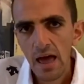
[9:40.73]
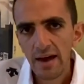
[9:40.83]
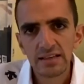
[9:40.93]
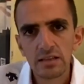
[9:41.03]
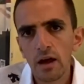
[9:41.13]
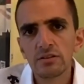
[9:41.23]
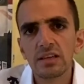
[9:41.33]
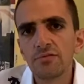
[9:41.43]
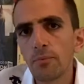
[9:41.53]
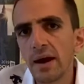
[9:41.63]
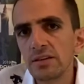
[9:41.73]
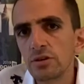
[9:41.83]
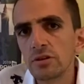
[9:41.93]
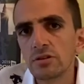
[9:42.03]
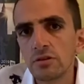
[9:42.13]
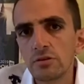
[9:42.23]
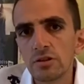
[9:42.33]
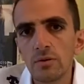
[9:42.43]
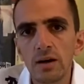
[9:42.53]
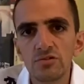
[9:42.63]
There's loads of different ways you can do the
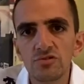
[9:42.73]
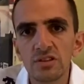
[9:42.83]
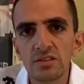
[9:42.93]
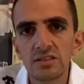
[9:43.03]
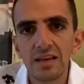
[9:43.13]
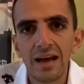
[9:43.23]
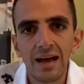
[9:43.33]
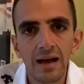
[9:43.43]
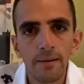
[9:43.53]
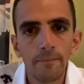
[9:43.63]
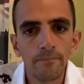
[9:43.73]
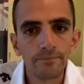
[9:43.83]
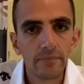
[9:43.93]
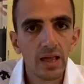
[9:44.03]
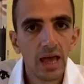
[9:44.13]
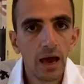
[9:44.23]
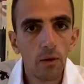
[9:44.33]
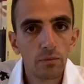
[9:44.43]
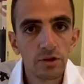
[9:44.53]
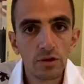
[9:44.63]
200s. Um,
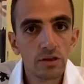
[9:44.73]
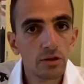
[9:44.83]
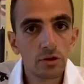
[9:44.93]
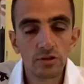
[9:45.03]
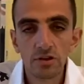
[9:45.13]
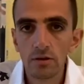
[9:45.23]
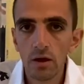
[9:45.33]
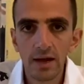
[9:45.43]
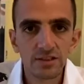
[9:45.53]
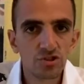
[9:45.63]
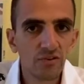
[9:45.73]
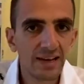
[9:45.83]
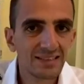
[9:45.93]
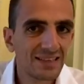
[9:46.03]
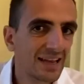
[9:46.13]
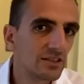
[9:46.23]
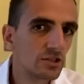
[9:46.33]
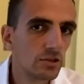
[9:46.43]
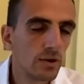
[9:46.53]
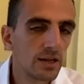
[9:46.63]
you, you can do like straight 10
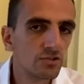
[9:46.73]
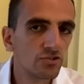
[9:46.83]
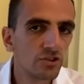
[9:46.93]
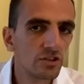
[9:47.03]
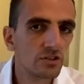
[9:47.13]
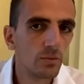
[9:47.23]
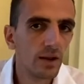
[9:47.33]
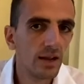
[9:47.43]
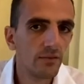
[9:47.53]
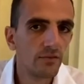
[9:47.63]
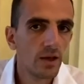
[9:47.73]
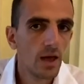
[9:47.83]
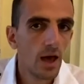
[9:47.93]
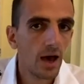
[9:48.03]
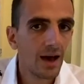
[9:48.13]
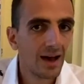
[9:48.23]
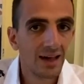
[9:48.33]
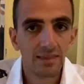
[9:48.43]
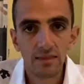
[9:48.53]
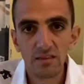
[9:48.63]
200s with
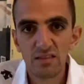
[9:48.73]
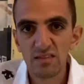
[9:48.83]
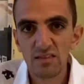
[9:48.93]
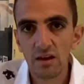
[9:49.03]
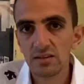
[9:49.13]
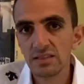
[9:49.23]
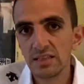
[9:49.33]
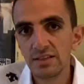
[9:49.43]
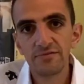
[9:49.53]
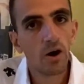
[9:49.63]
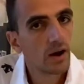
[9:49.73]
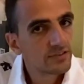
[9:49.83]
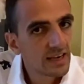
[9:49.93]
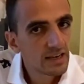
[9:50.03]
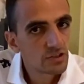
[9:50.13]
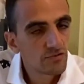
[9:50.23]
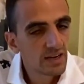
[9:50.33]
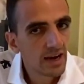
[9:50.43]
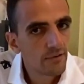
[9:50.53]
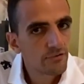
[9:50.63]
uh, 35 seconds
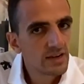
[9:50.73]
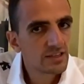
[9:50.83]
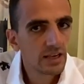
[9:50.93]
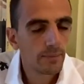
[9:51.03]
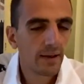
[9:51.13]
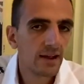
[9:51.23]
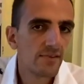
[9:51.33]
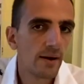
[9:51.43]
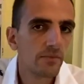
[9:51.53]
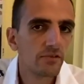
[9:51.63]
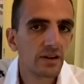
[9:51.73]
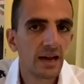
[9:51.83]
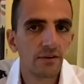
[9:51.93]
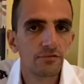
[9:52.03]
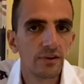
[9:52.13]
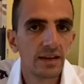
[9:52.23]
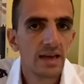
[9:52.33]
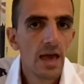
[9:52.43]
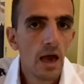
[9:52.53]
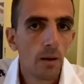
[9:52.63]
recovery, so you can play around the recovery.
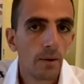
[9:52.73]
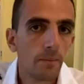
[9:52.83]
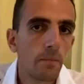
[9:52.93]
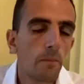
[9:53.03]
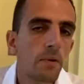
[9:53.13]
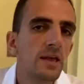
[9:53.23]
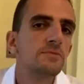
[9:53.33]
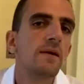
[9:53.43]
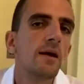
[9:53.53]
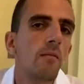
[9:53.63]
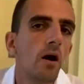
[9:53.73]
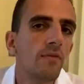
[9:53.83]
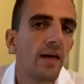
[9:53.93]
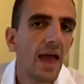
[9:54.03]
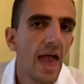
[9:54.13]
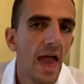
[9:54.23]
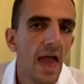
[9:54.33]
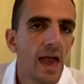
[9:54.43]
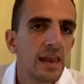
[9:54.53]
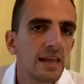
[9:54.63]
But please bear in mind that
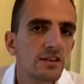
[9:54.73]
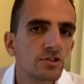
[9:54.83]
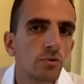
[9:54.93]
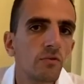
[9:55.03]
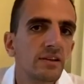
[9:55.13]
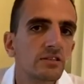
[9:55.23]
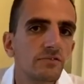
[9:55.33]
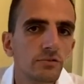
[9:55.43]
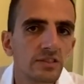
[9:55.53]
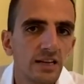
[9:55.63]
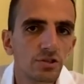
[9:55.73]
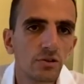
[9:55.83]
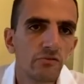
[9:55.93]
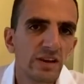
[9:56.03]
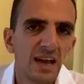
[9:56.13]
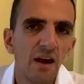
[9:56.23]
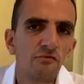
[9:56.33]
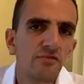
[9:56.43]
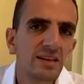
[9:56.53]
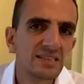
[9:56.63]
any sort of interval session, the
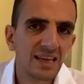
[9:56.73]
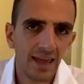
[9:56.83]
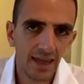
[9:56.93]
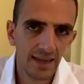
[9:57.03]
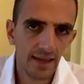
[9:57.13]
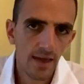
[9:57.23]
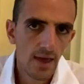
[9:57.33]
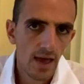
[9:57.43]
recovery is key.